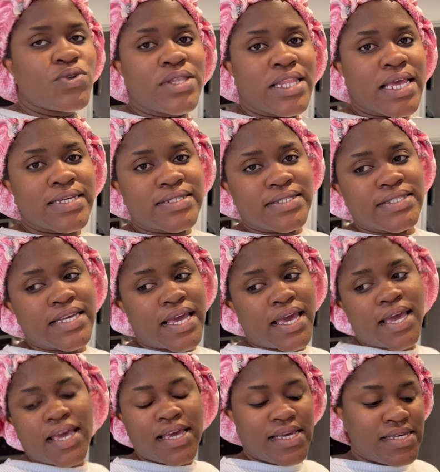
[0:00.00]
next
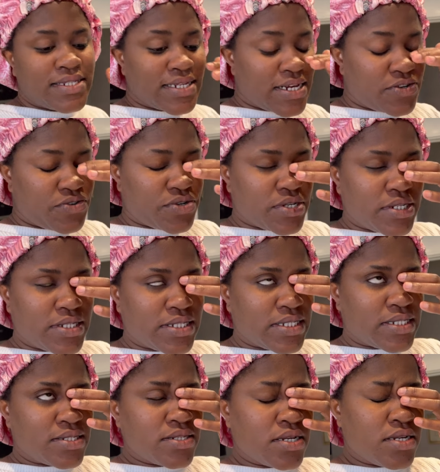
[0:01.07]
year is
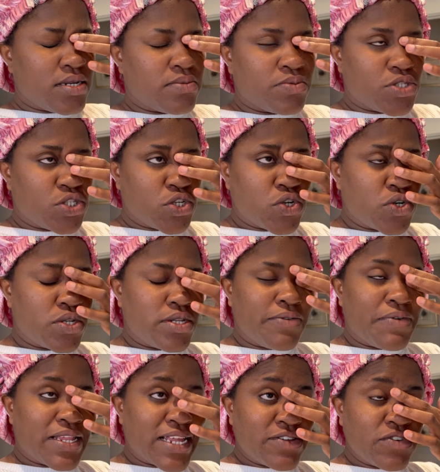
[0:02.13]
Andre's turn. In
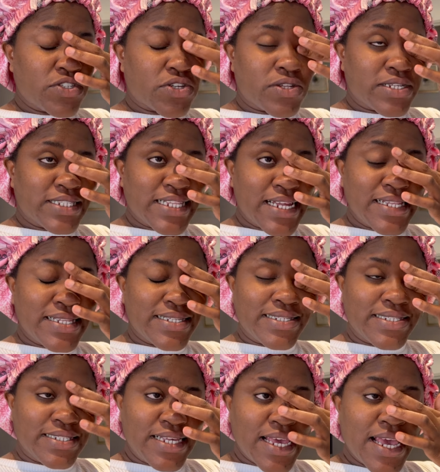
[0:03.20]
fact, Andre's gonna start
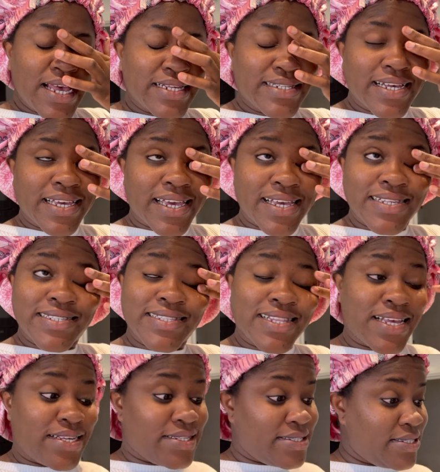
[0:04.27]
this year as against
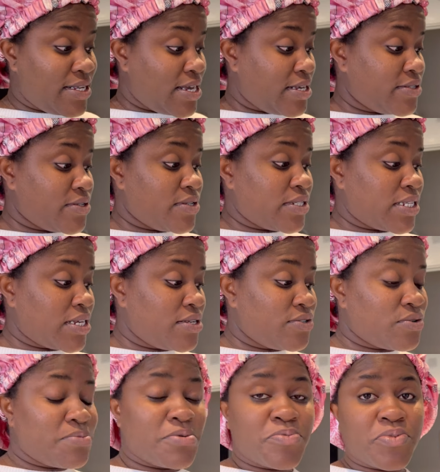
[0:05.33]
next year. He's gonna start his
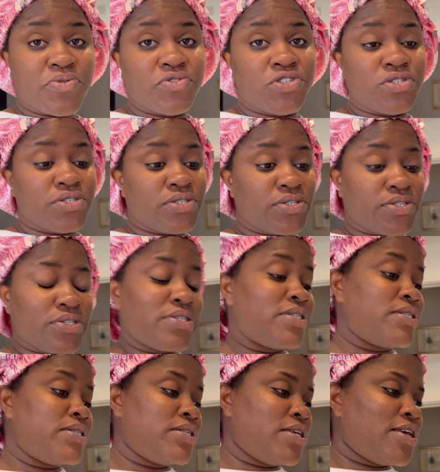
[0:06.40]
own preparations
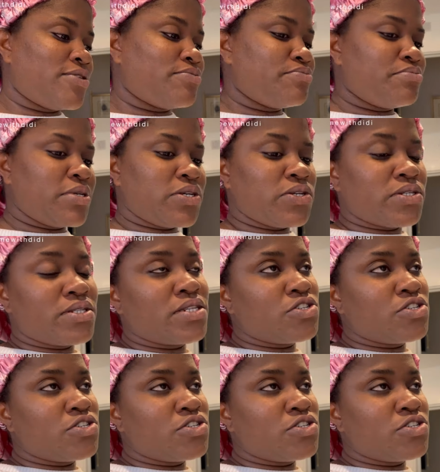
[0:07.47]
this year because they